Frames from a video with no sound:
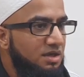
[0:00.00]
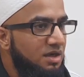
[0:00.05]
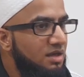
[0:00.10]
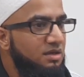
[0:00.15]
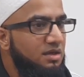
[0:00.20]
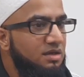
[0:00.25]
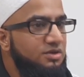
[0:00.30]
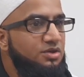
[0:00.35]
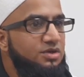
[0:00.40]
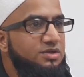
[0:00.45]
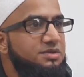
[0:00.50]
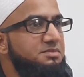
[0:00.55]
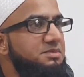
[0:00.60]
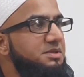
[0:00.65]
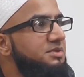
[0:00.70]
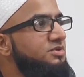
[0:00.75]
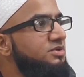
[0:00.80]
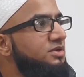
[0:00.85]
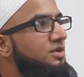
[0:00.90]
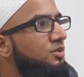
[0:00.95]
Allah, you know
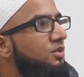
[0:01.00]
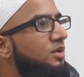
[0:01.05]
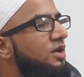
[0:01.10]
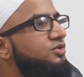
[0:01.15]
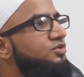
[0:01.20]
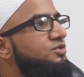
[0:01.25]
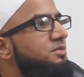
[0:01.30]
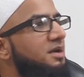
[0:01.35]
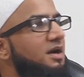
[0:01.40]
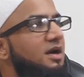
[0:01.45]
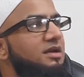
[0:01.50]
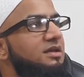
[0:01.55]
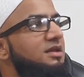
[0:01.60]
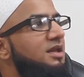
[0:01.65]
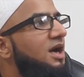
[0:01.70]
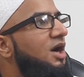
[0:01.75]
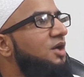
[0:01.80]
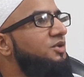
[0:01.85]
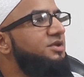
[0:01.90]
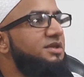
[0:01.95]
sometimes you think, wow,
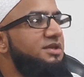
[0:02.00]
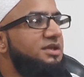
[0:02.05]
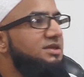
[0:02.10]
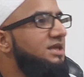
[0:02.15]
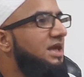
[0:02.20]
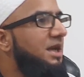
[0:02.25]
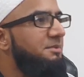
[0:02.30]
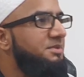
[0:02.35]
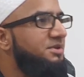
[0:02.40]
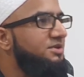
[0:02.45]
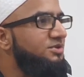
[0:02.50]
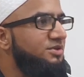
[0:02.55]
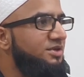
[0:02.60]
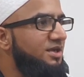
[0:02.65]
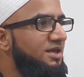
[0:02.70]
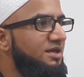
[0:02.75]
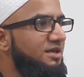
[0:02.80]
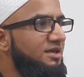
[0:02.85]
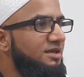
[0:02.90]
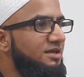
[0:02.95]
subhanAllah, how did this happen
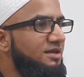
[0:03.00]
today?